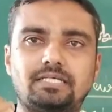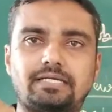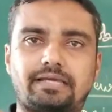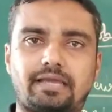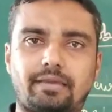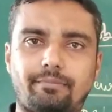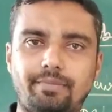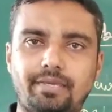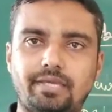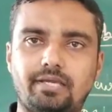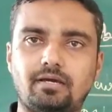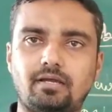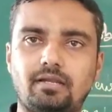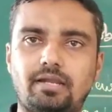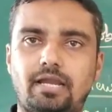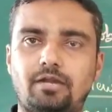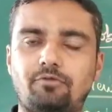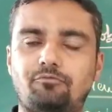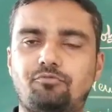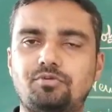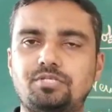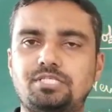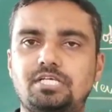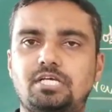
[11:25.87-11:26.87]
chemical
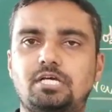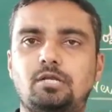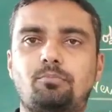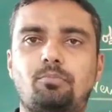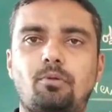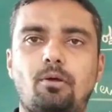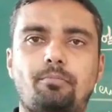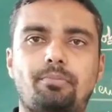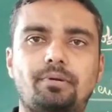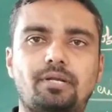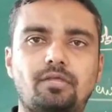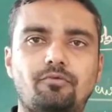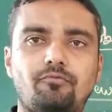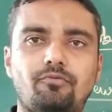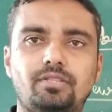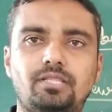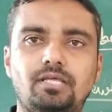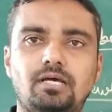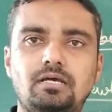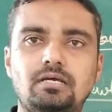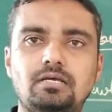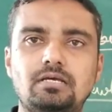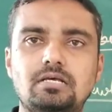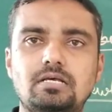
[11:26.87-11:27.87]
and physical property with
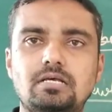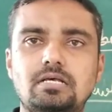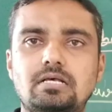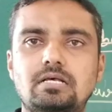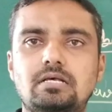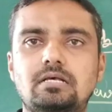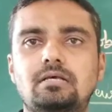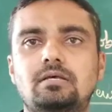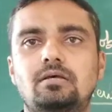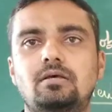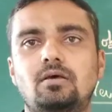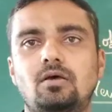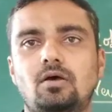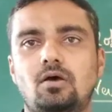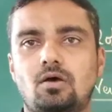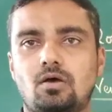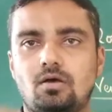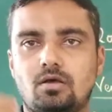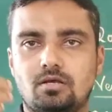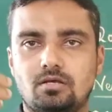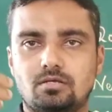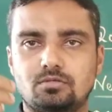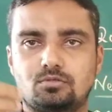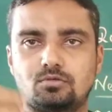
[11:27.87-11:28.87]
the
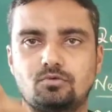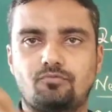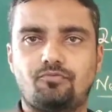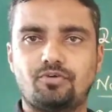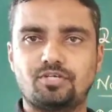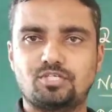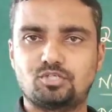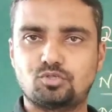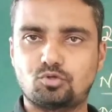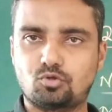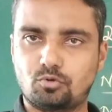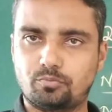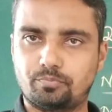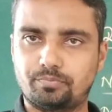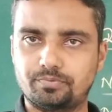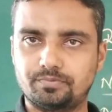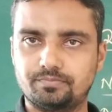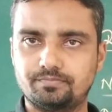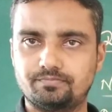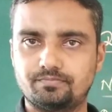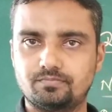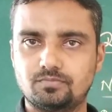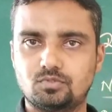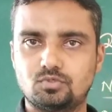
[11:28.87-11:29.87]
first group.
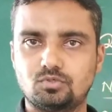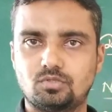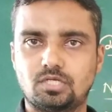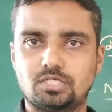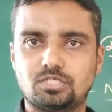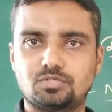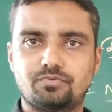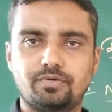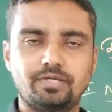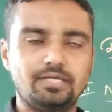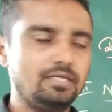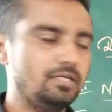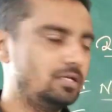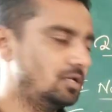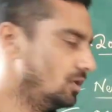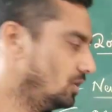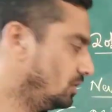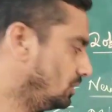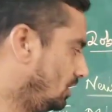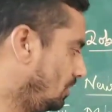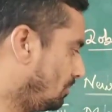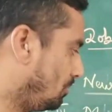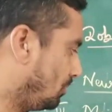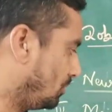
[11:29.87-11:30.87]
So that's why
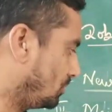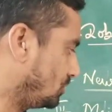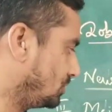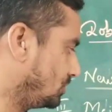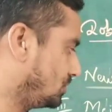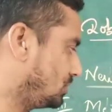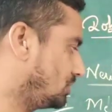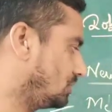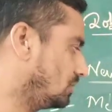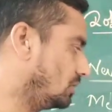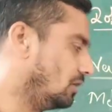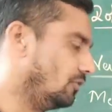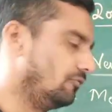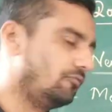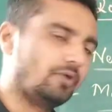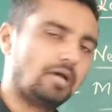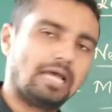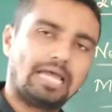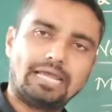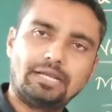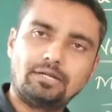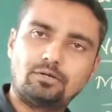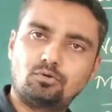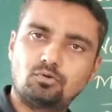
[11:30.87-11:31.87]
the position
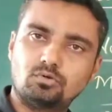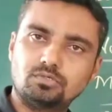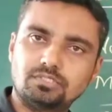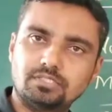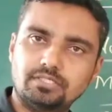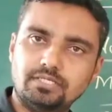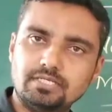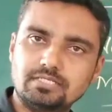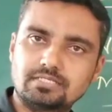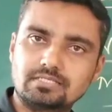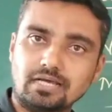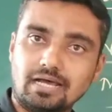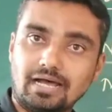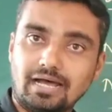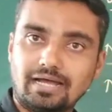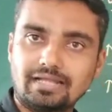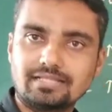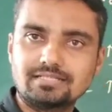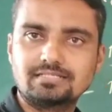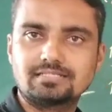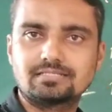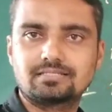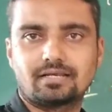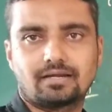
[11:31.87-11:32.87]
of hydrogen is
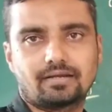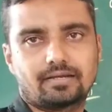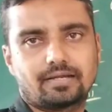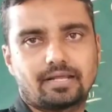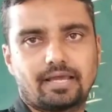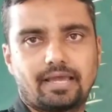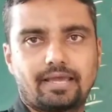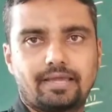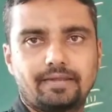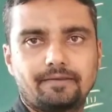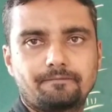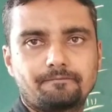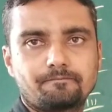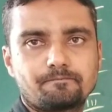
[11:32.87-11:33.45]
uncertain.